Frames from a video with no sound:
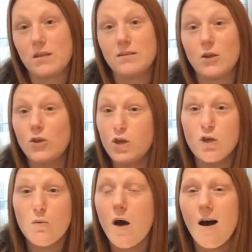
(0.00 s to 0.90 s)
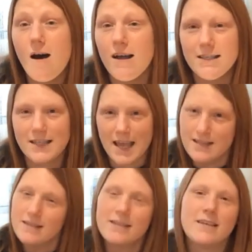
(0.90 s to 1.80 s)
So you are a
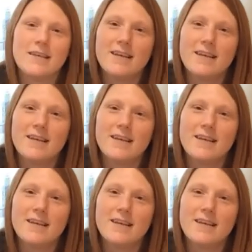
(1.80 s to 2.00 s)
saint,